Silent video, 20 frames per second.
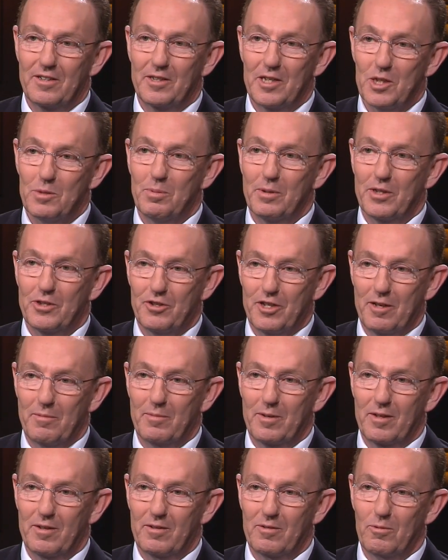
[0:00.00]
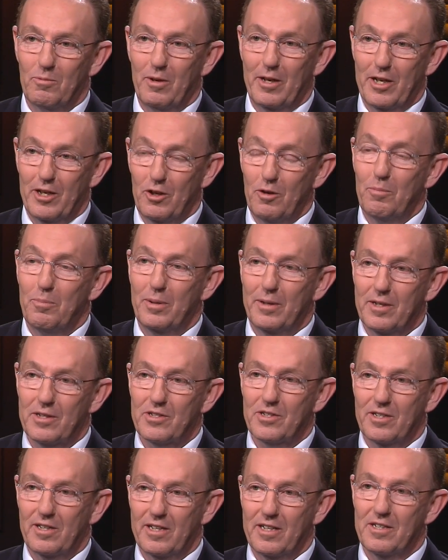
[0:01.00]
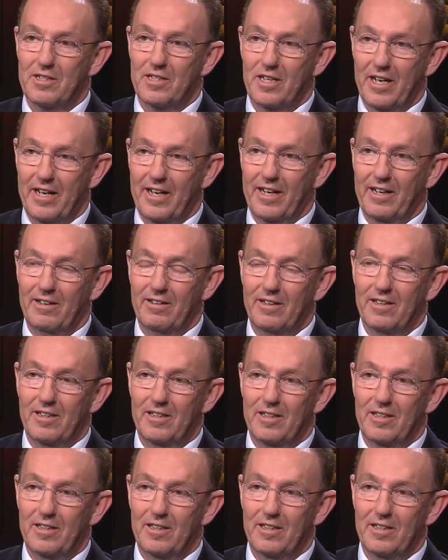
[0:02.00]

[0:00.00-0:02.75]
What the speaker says: disparate treatment, where you personally are saying